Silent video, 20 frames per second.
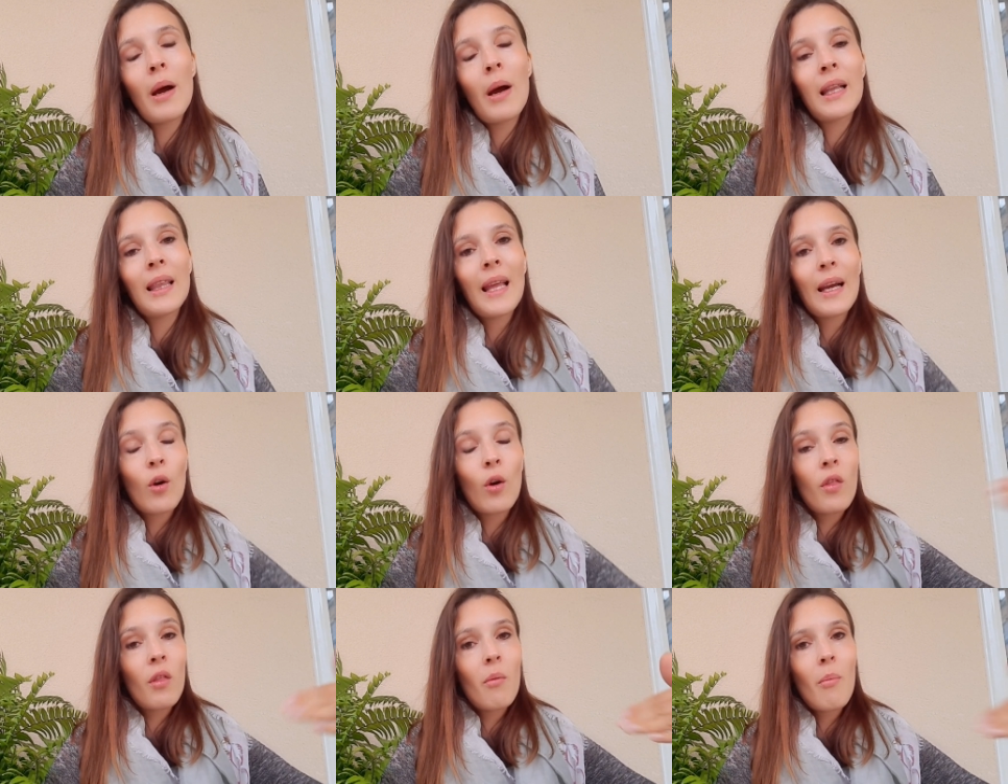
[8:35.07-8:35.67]
and
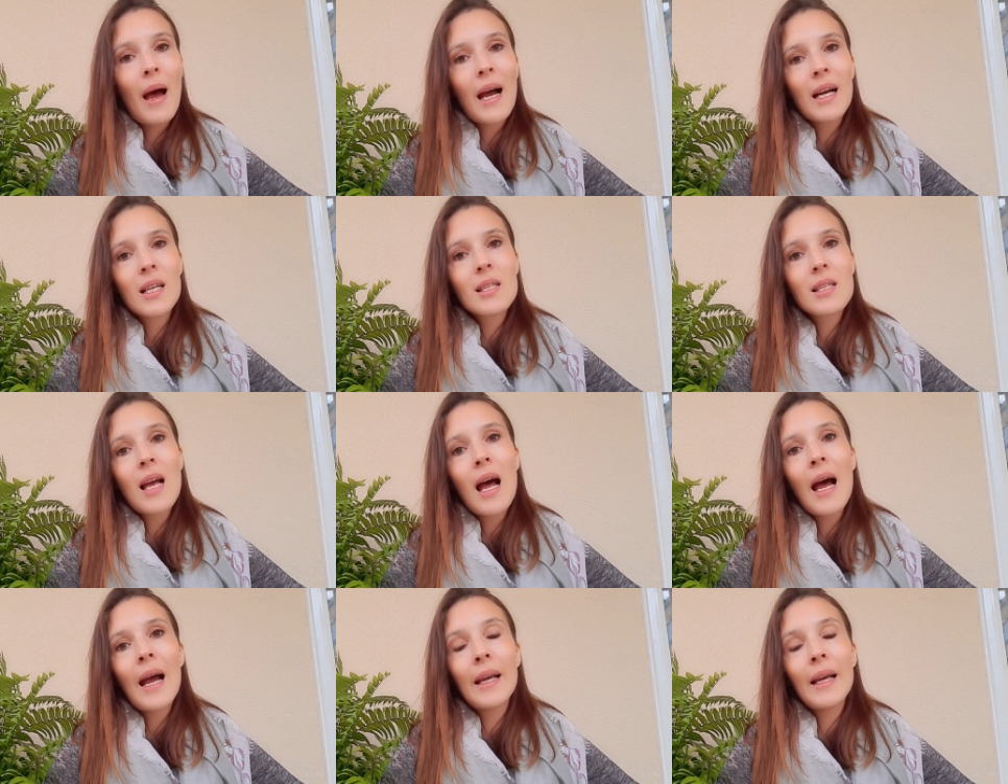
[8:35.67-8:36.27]
like on the back
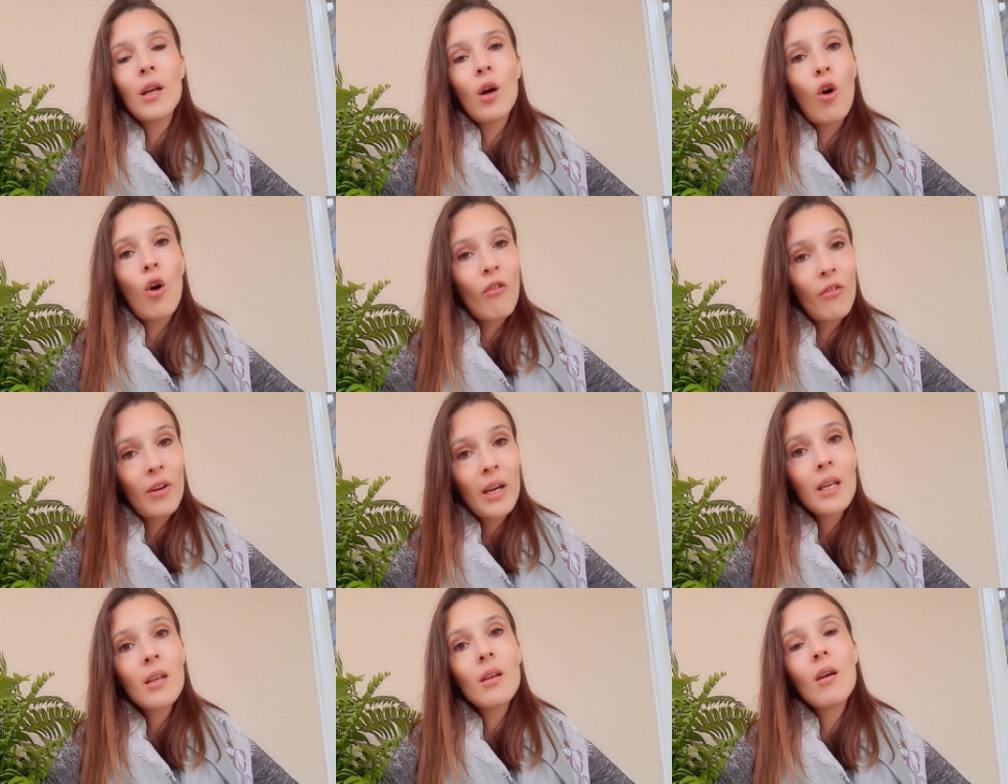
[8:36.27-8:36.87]
side of
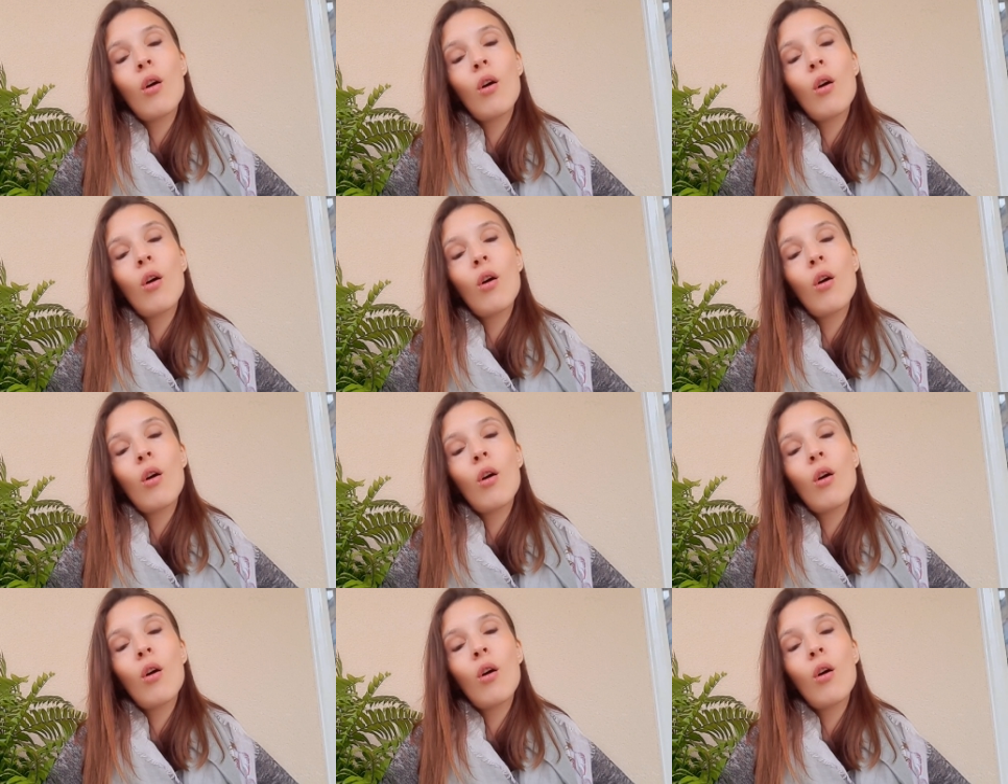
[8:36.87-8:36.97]
it,